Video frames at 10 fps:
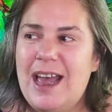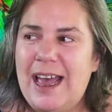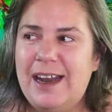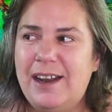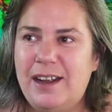
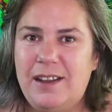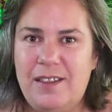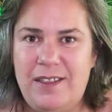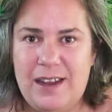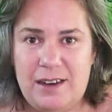and
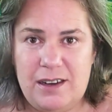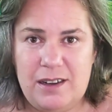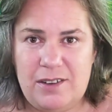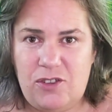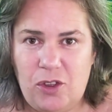then
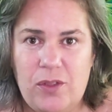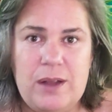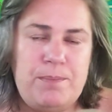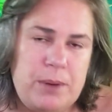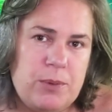so
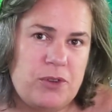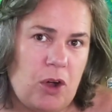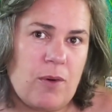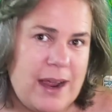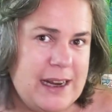it was
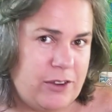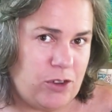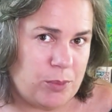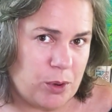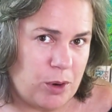already
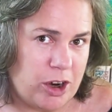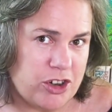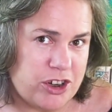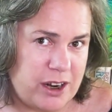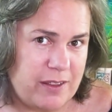
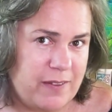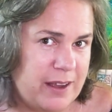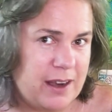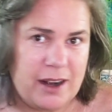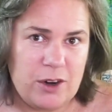superwash, and then
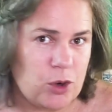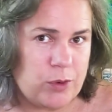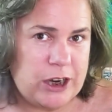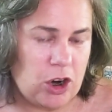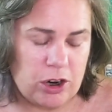they, I don't know,
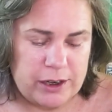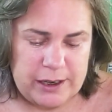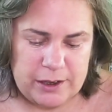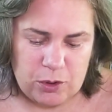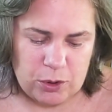
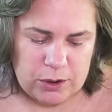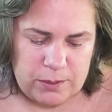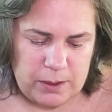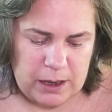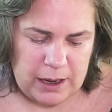recarded it, or
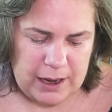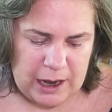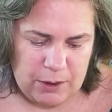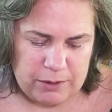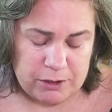
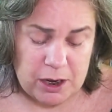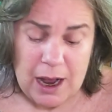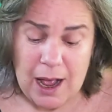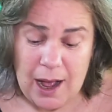however.